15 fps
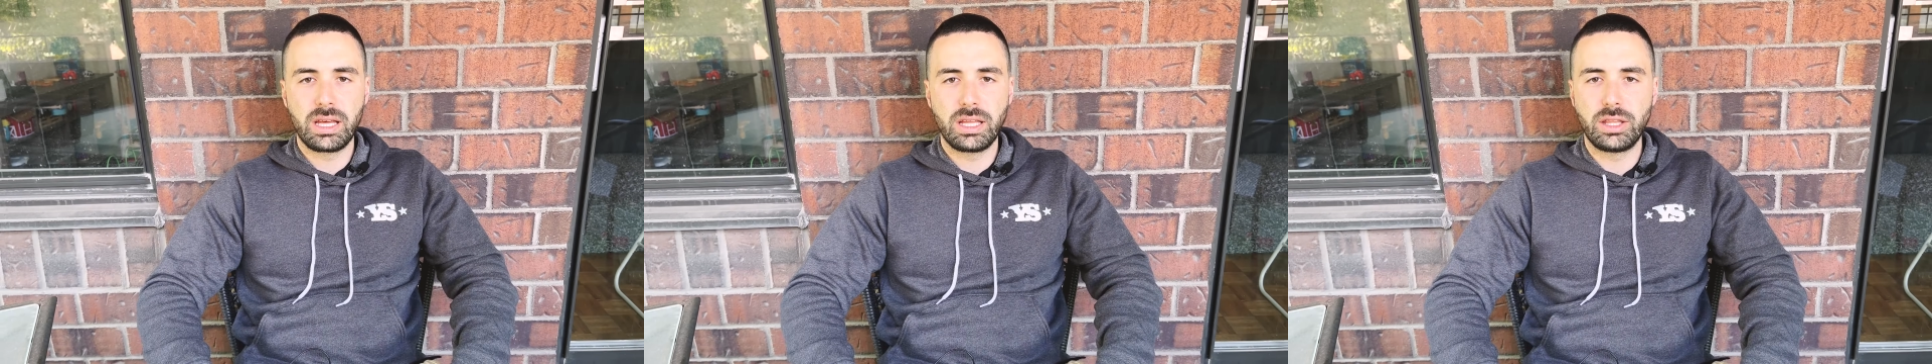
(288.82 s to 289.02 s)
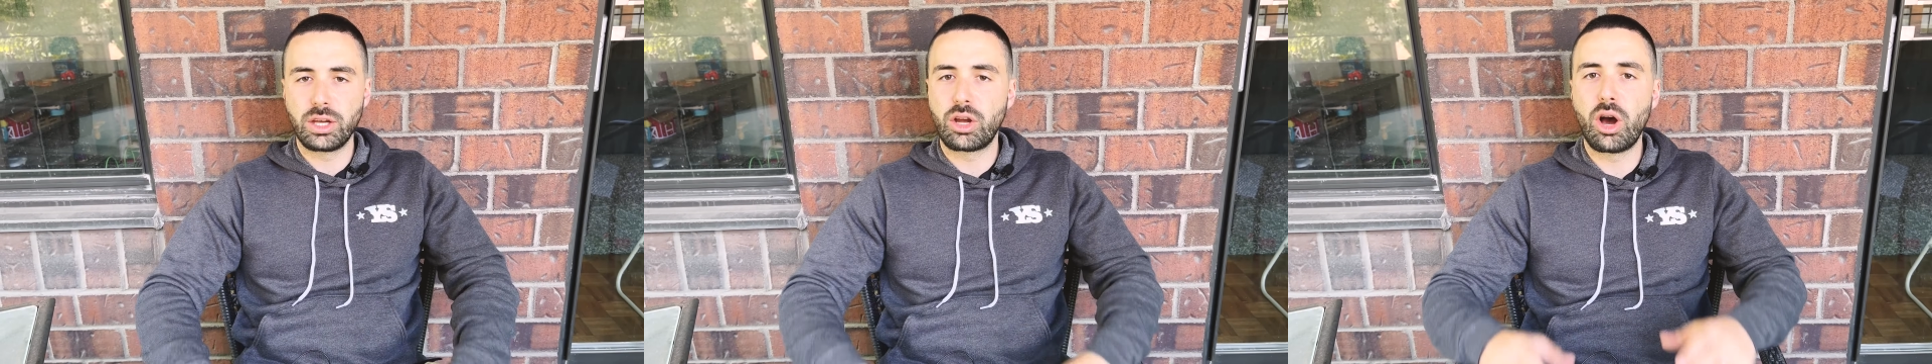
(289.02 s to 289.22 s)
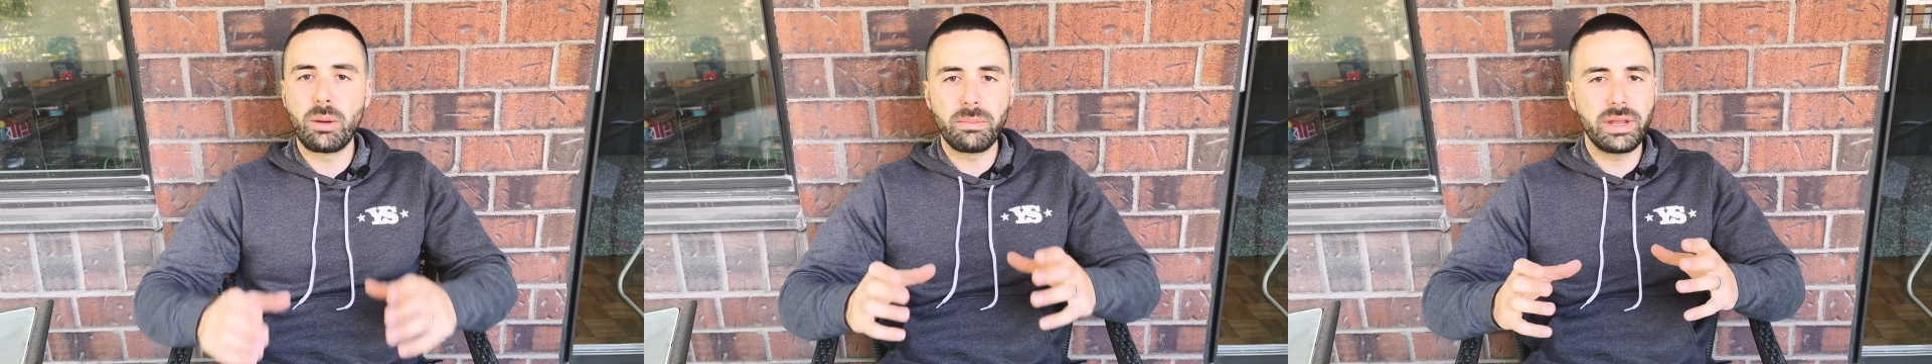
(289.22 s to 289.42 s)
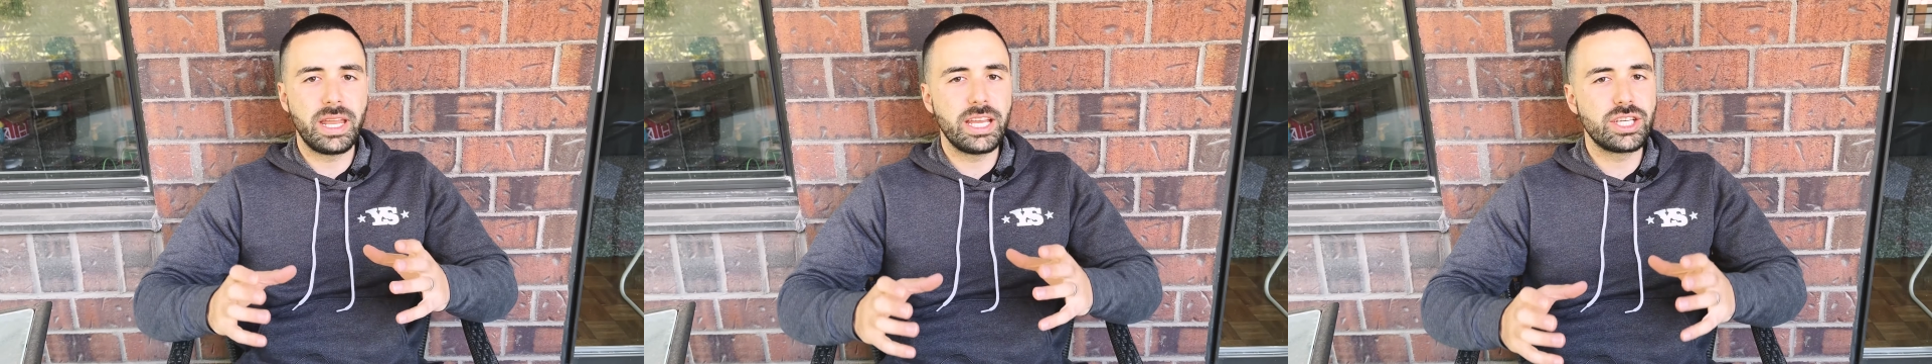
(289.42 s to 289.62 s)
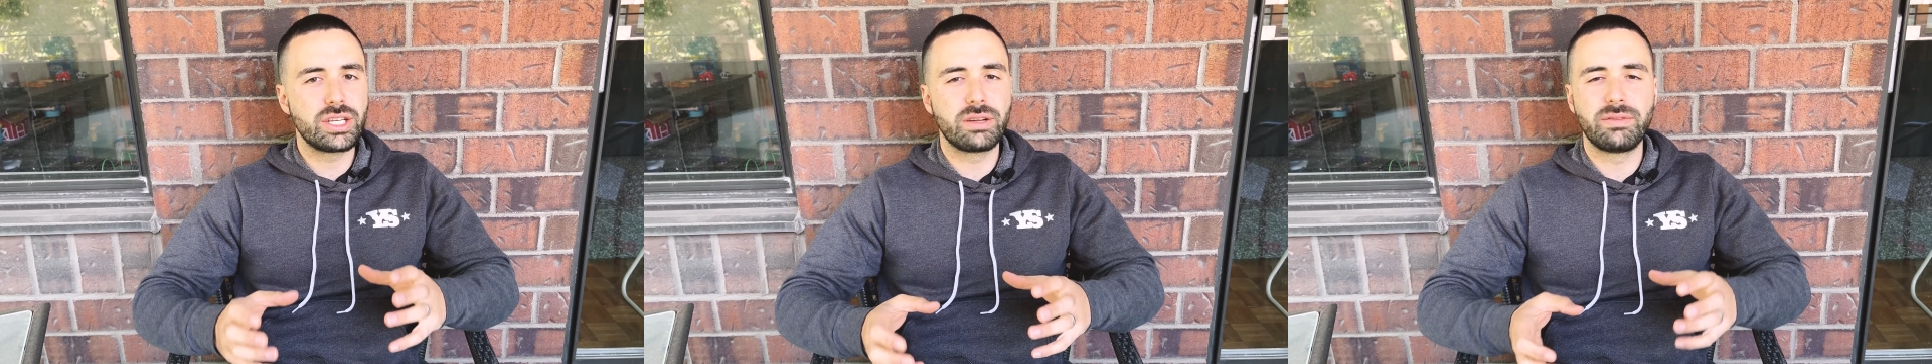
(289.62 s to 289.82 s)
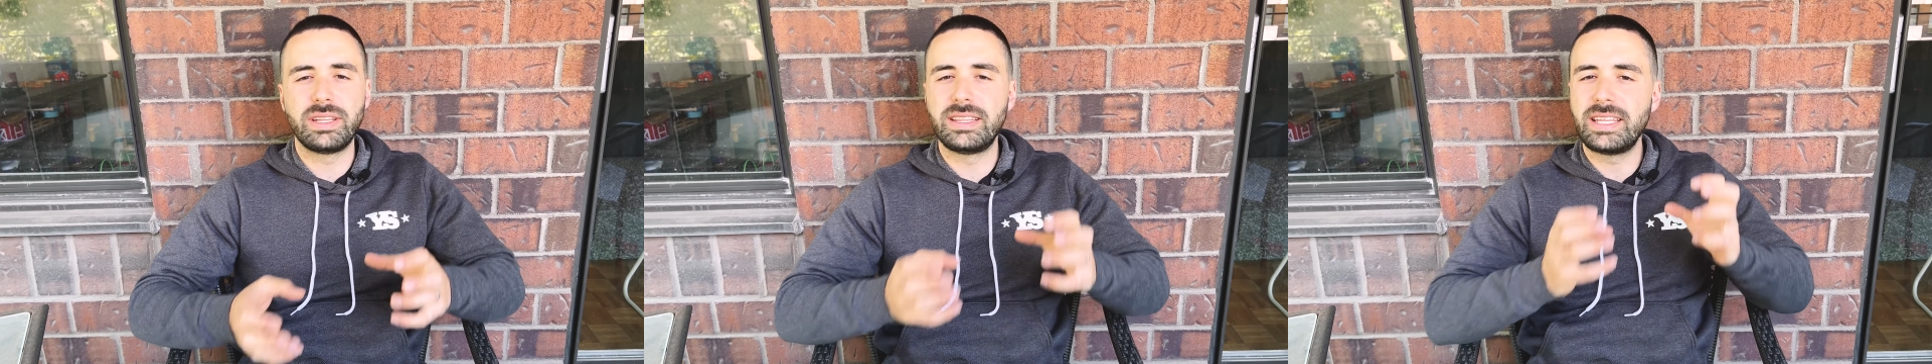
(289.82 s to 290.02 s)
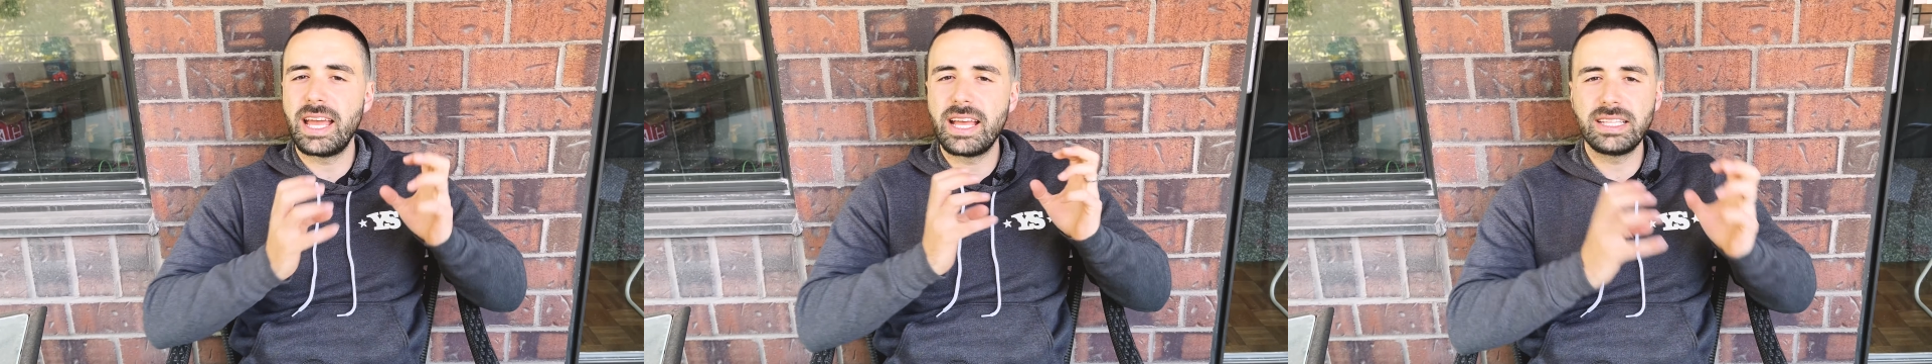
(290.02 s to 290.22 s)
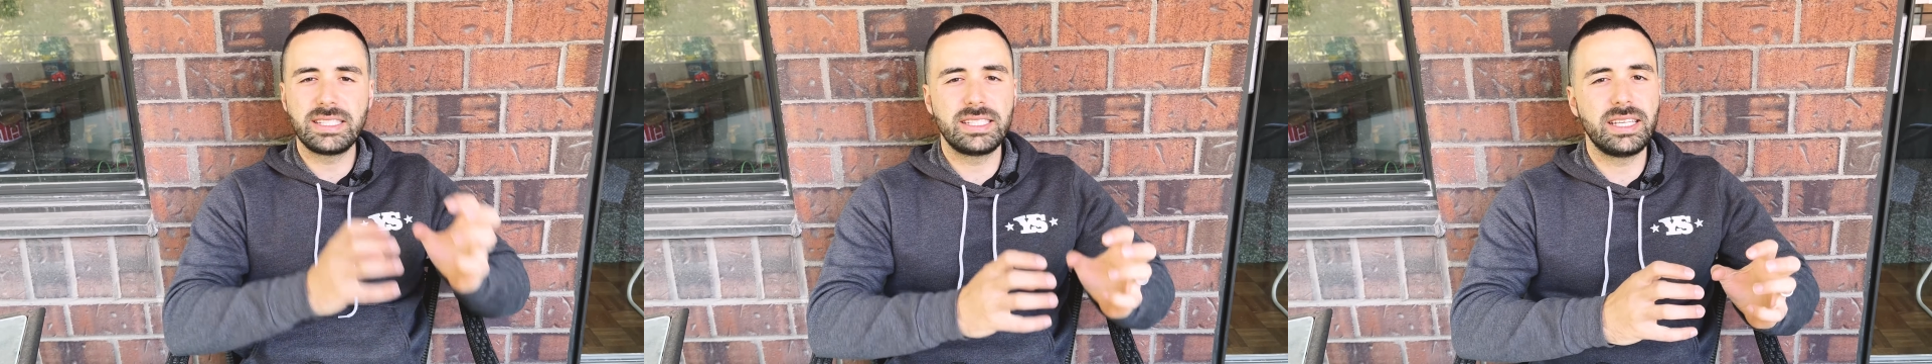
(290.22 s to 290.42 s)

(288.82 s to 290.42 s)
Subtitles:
The combination of intense